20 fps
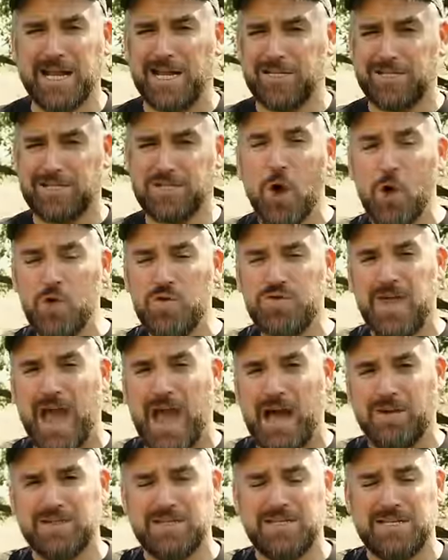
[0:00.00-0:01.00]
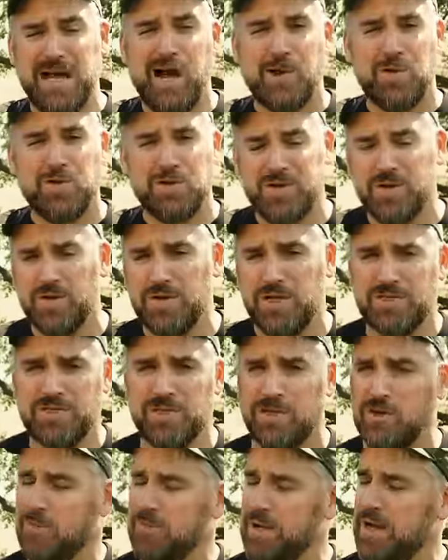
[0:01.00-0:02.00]
like a $2,000 unit
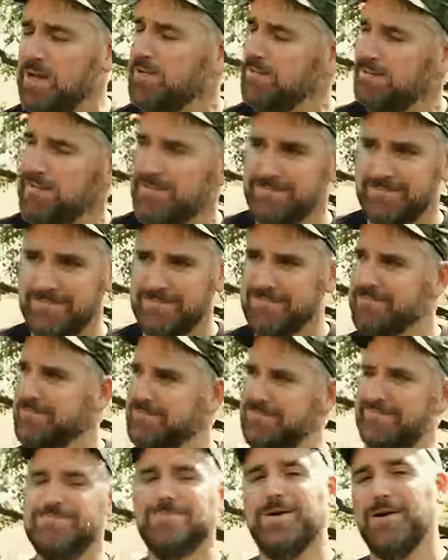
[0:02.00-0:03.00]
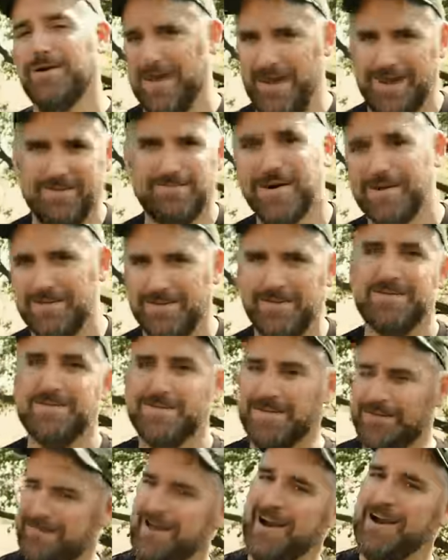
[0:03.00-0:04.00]
too, but okay, but
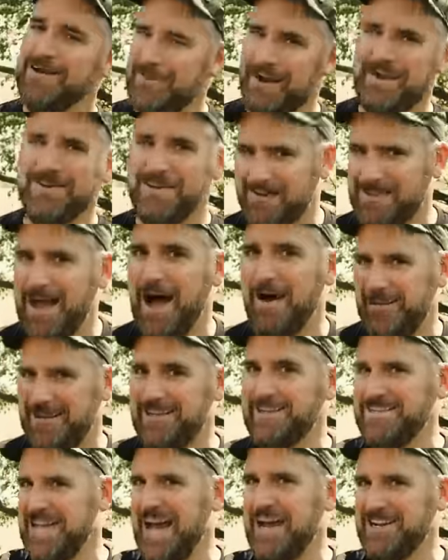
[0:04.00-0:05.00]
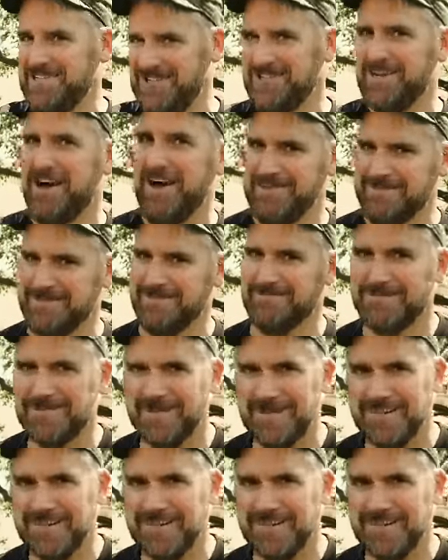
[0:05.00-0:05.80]
the fire button on that one is actually awesome.